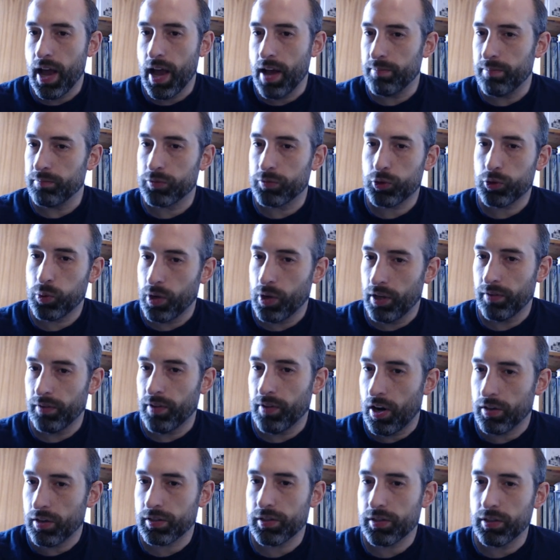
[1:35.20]
12
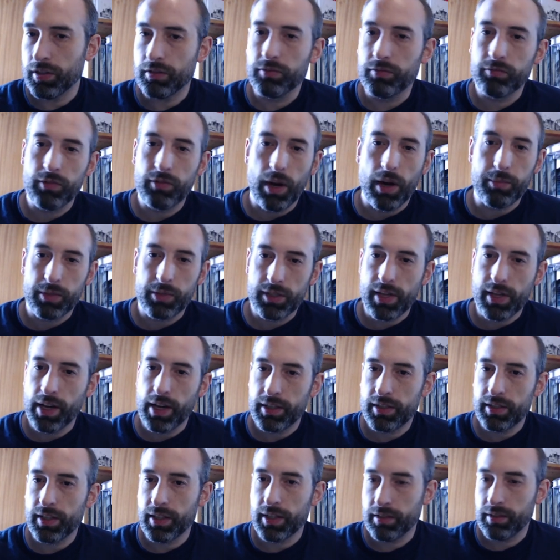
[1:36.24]
oxen,
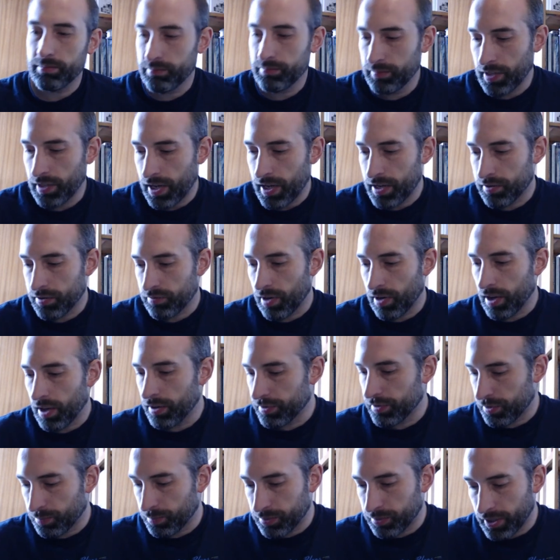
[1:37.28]
representing Israel as
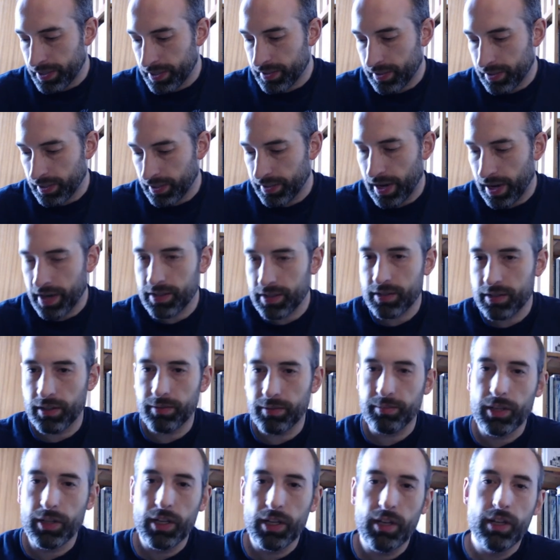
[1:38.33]
a priestly nation.
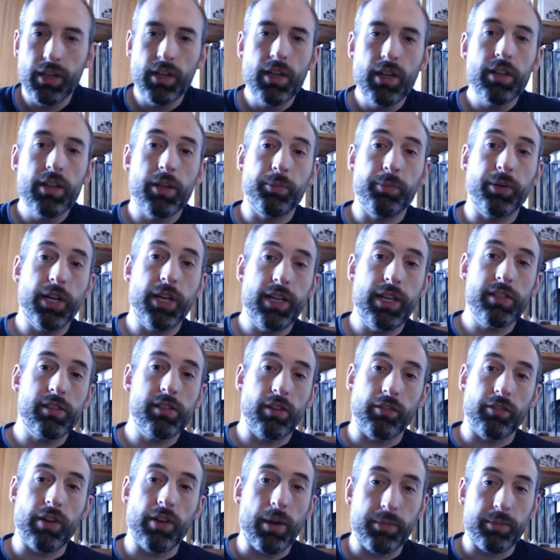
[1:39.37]
The priests are
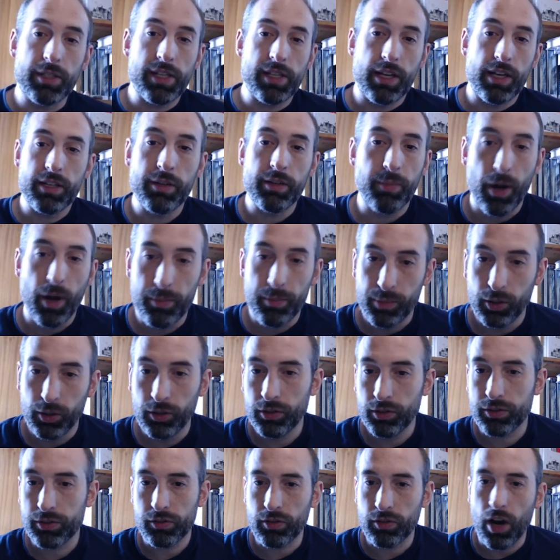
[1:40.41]
represented by
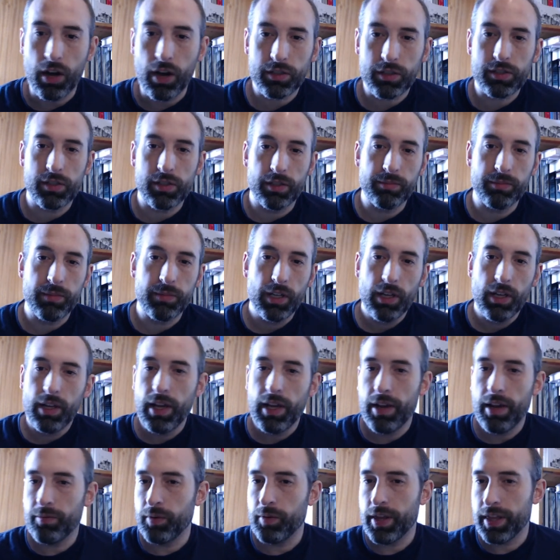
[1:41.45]
bulls or oxen.
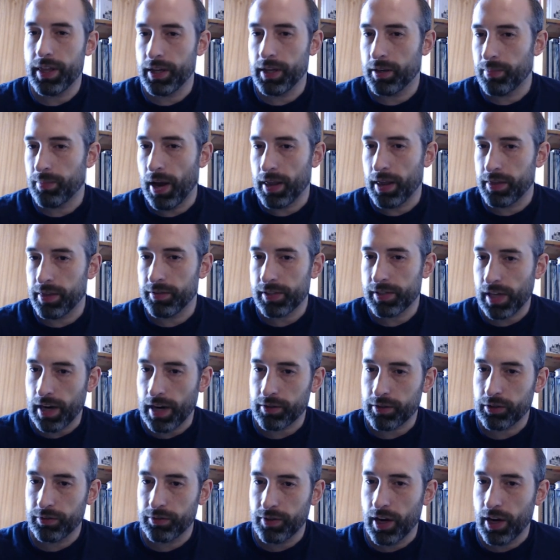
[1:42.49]
If we think about the
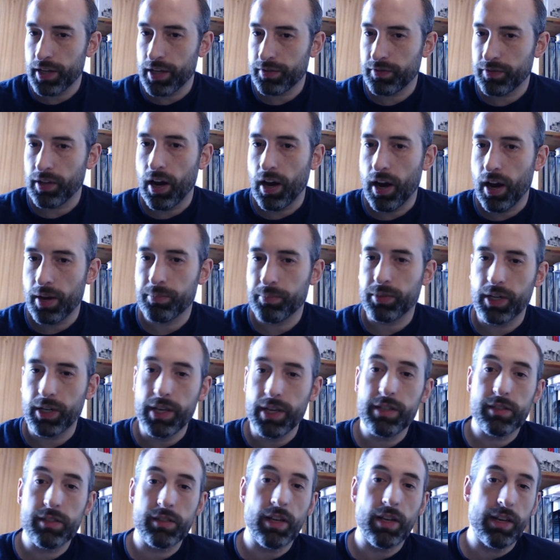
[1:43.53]
sacrifice for the high
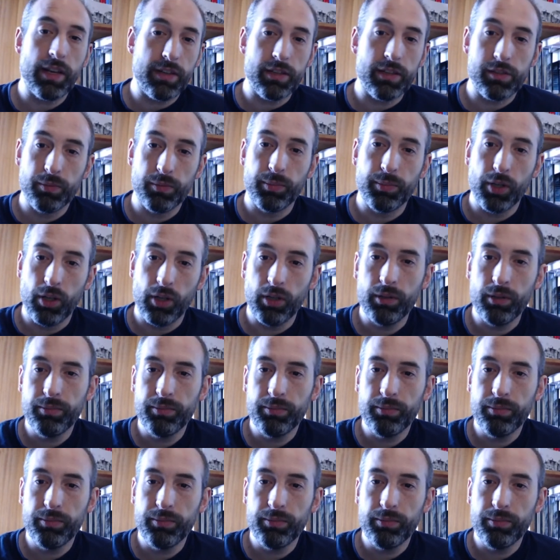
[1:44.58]
priests, it is a bull.